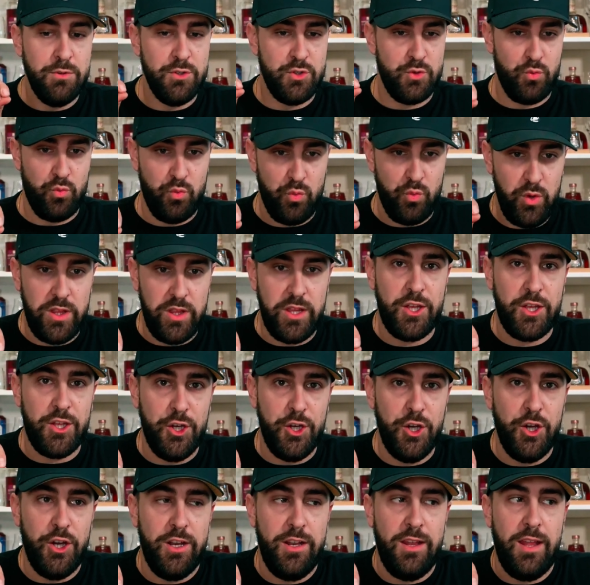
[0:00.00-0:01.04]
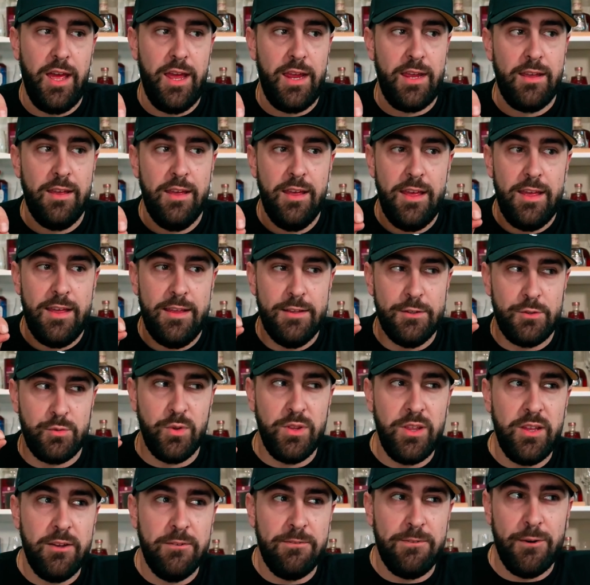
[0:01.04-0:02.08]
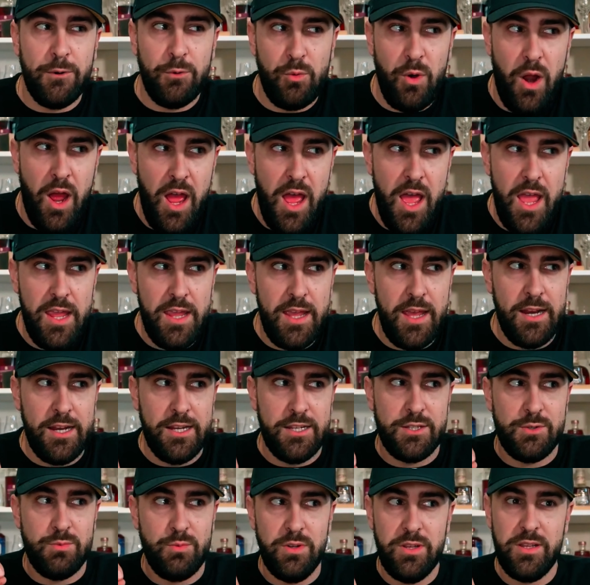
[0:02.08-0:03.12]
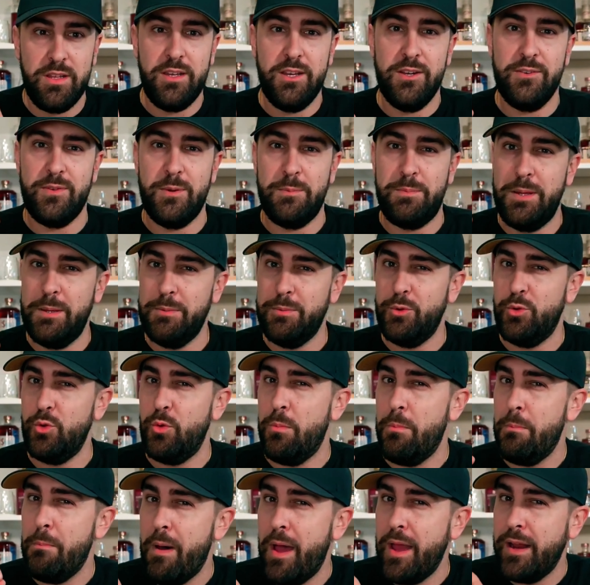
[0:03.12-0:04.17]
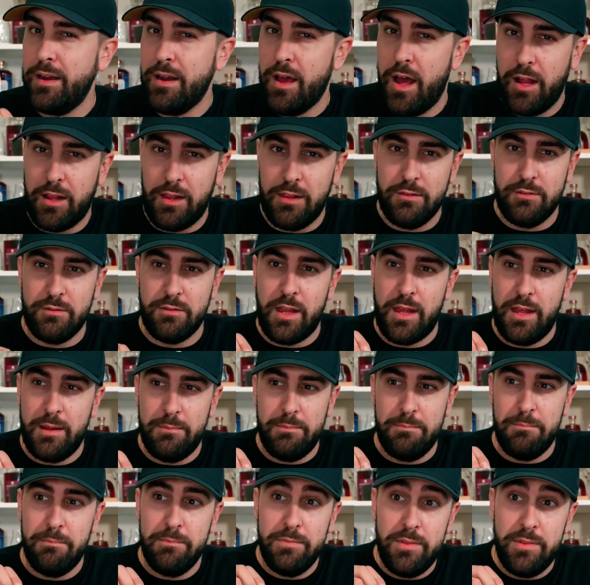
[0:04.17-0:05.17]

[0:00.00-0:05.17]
that one's really good. It's really good for rye, and it's really good for people who might not like